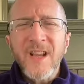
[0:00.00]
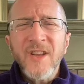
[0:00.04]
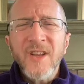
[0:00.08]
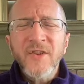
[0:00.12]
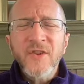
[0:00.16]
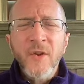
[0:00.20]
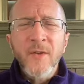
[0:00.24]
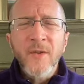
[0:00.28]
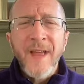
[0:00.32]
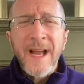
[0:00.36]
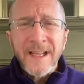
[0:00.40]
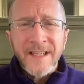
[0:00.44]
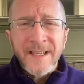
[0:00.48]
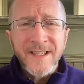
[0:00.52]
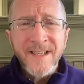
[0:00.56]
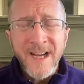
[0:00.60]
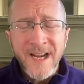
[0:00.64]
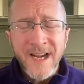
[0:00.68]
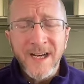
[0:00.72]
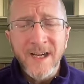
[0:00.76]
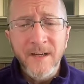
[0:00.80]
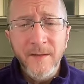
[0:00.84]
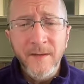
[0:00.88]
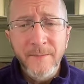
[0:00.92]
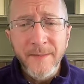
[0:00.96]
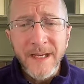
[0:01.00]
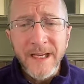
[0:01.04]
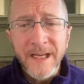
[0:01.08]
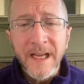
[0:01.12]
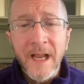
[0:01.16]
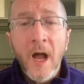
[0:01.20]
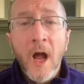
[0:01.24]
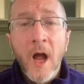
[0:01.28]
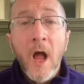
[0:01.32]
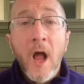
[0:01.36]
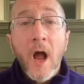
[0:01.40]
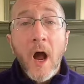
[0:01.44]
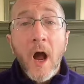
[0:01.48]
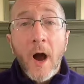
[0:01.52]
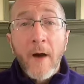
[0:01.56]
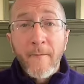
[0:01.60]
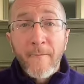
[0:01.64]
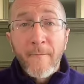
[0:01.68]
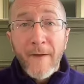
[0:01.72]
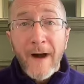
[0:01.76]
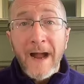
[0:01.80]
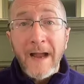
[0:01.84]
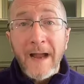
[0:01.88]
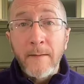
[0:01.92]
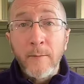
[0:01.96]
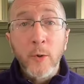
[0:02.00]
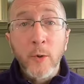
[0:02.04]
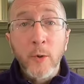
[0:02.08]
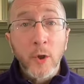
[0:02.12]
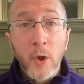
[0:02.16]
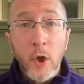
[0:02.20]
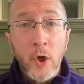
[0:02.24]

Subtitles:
So that's not going to be a viable